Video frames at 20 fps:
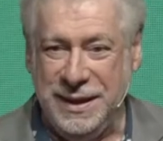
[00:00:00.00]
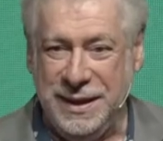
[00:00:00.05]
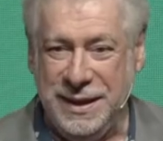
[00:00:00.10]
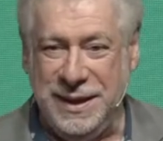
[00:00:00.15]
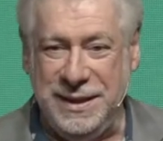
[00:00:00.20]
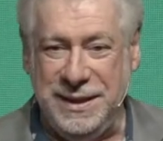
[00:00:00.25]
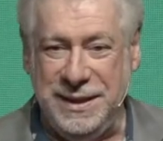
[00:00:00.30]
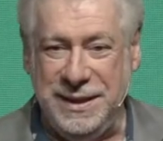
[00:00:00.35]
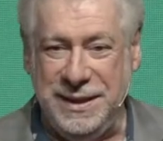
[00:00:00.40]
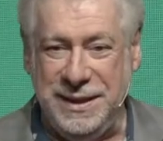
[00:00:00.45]

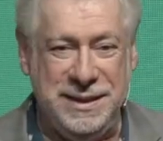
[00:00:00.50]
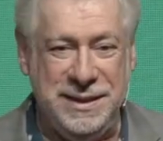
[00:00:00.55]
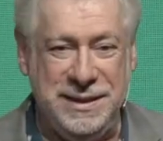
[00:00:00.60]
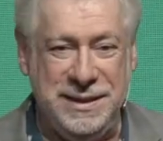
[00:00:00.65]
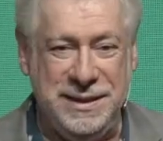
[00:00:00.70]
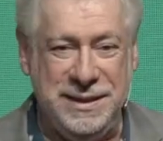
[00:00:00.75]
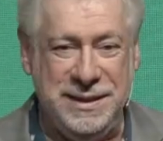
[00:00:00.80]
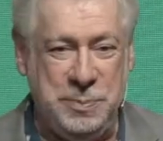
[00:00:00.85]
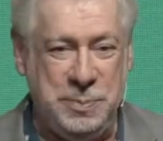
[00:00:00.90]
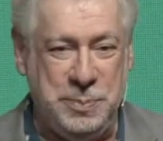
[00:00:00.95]
And
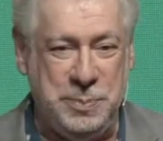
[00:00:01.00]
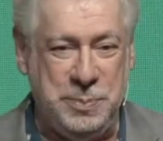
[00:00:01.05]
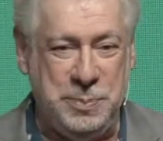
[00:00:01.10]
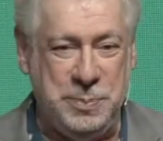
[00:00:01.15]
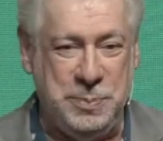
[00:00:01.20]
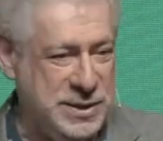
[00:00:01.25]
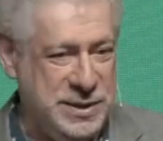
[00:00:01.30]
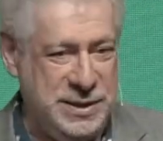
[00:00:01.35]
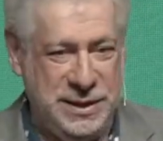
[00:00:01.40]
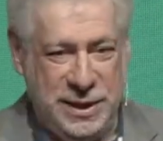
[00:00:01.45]
then the
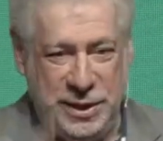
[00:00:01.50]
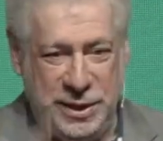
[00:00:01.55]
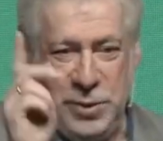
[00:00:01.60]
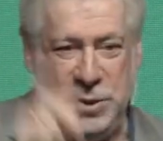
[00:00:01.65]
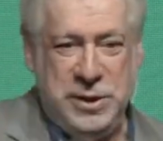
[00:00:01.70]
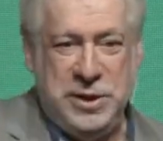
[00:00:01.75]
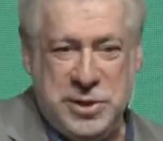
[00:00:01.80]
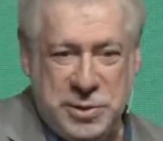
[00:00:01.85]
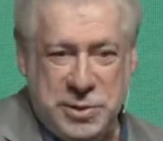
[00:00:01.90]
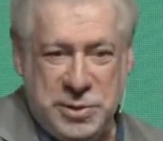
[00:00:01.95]
priest
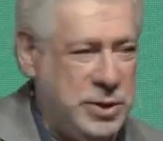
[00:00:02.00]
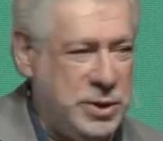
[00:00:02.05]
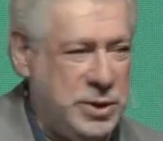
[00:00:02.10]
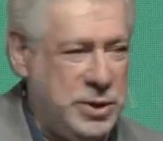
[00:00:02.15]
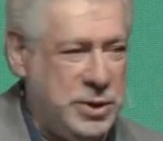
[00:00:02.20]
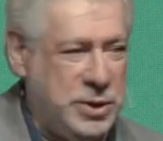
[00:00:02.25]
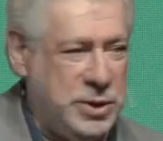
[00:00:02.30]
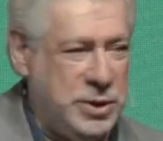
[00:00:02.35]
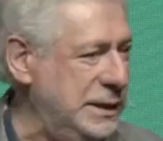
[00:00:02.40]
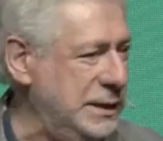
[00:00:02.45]
anoints it with
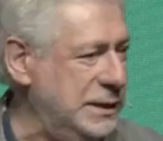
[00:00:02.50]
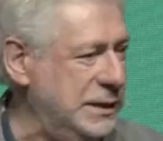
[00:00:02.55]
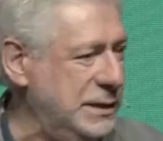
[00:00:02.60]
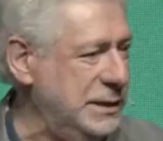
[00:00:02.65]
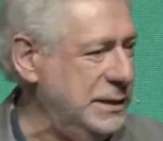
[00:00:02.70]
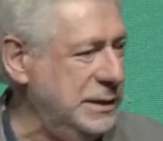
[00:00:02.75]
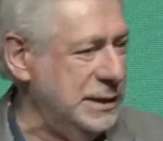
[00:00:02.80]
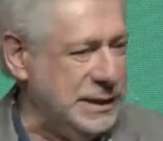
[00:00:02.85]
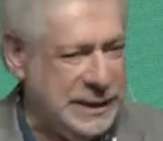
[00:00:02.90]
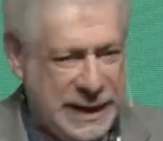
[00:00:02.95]
oil,
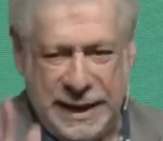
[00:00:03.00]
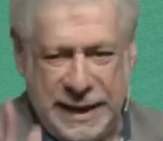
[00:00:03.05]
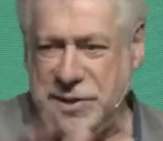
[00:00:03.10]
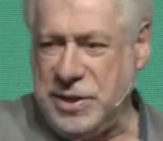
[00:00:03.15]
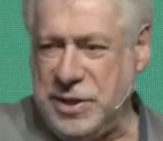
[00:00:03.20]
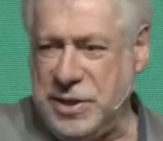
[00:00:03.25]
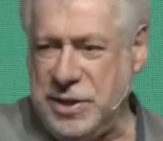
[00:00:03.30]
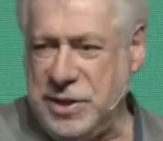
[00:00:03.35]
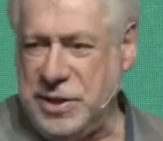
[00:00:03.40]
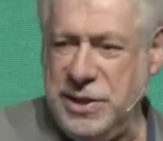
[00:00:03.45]
lays
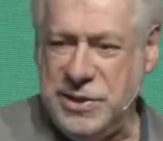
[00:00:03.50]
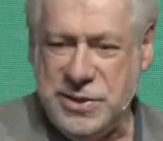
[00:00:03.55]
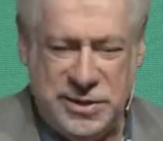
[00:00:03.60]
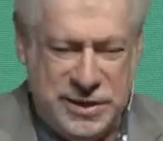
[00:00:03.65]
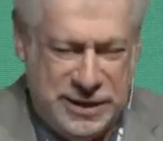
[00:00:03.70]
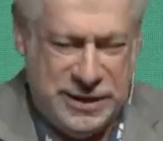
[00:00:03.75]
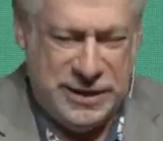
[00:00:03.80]
hands on it,